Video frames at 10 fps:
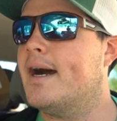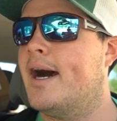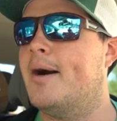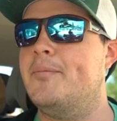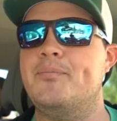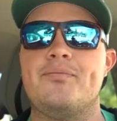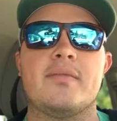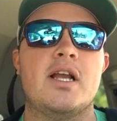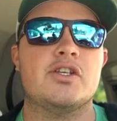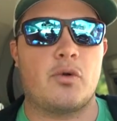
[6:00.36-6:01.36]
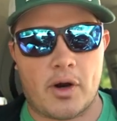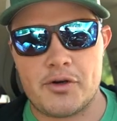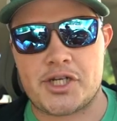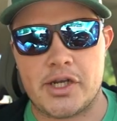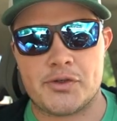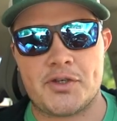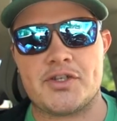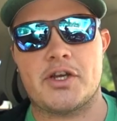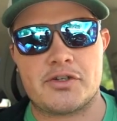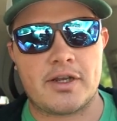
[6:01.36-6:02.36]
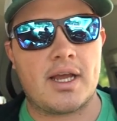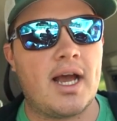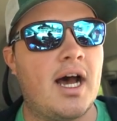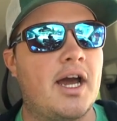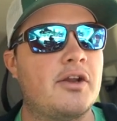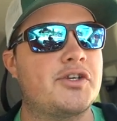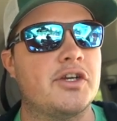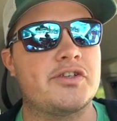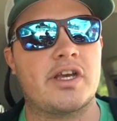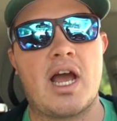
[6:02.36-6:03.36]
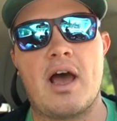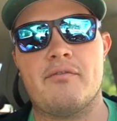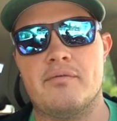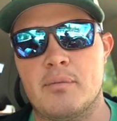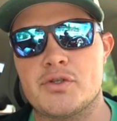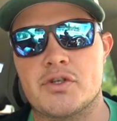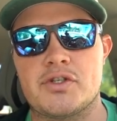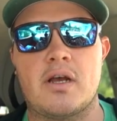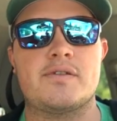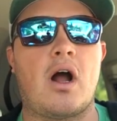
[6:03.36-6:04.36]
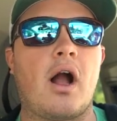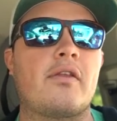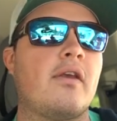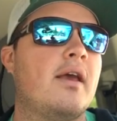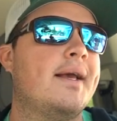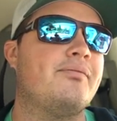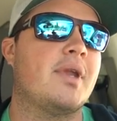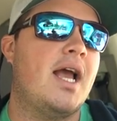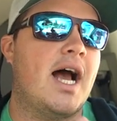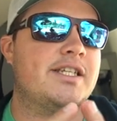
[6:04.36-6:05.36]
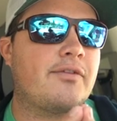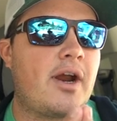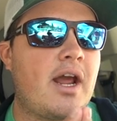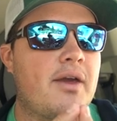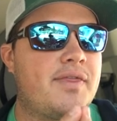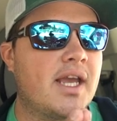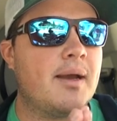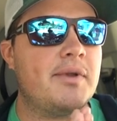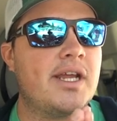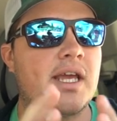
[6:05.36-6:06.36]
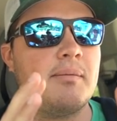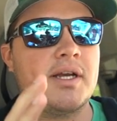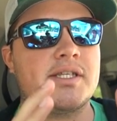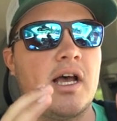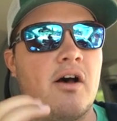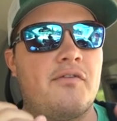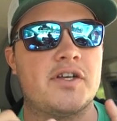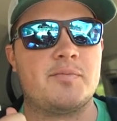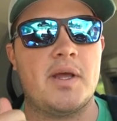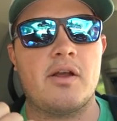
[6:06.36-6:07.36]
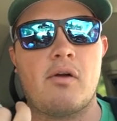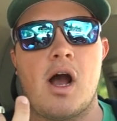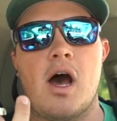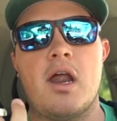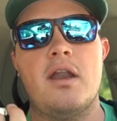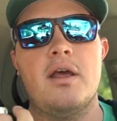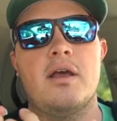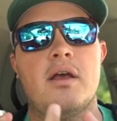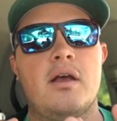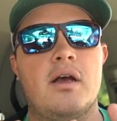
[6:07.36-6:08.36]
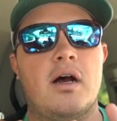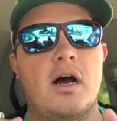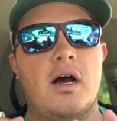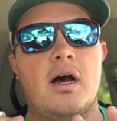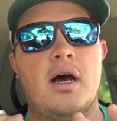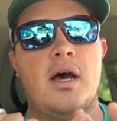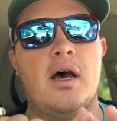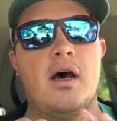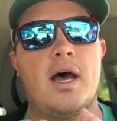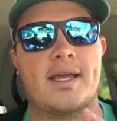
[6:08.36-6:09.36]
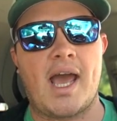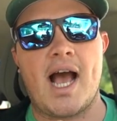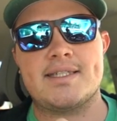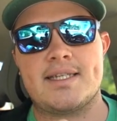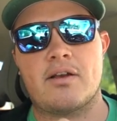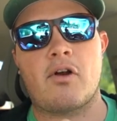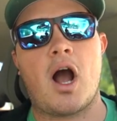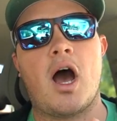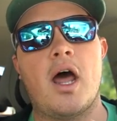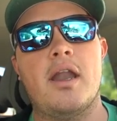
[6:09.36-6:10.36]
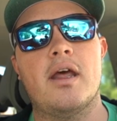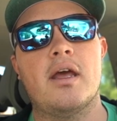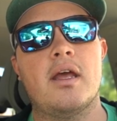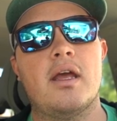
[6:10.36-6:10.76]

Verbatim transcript: Um, so we're going to Scheels essentially. Uh, I know Scheels is going to have most of their stuff stocked. As of right now, I think I'm going to get myself a spinning rod, uh, a casting rod,